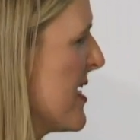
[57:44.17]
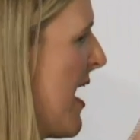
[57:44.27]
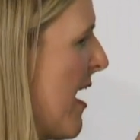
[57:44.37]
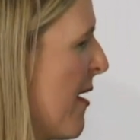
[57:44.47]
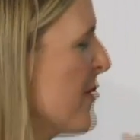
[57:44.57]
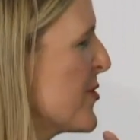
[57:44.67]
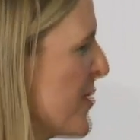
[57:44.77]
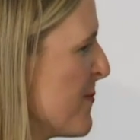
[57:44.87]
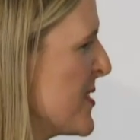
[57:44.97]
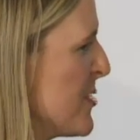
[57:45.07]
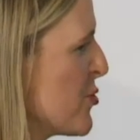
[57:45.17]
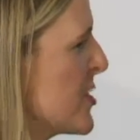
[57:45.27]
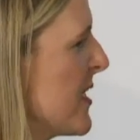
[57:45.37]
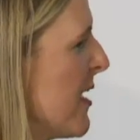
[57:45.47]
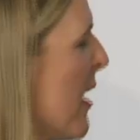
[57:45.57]
I also thought it was
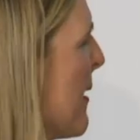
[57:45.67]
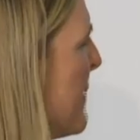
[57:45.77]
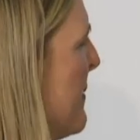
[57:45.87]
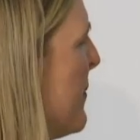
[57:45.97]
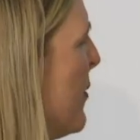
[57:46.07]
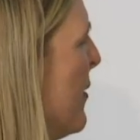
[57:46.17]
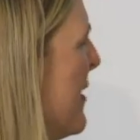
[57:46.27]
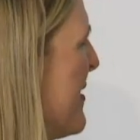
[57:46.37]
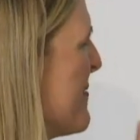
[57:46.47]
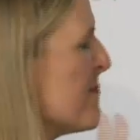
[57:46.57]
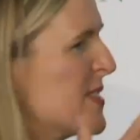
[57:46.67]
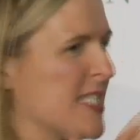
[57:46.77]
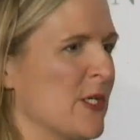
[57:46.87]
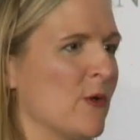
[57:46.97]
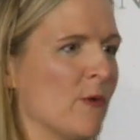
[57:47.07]
interesting that a lot of people
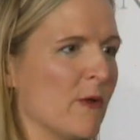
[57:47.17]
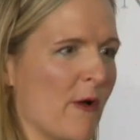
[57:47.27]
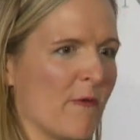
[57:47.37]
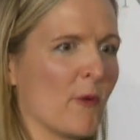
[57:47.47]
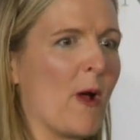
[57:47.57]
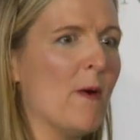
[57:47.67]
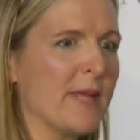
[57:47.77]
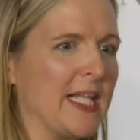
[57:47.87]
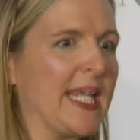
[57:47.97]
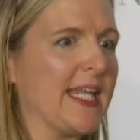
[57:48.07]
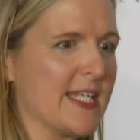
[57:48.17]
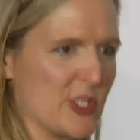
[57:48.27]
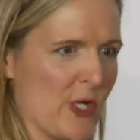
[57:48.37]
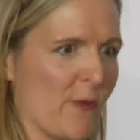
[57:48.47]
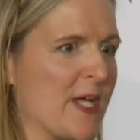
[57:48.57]
still overwhelmingly in
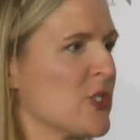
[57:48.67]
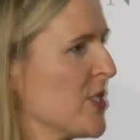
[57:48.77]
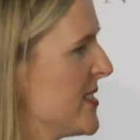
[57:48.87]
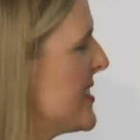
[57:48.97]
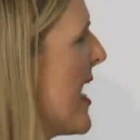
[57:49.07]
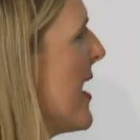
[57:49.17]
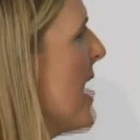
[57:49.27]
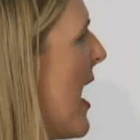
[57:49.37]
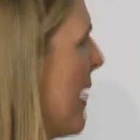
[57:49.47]
this generation said,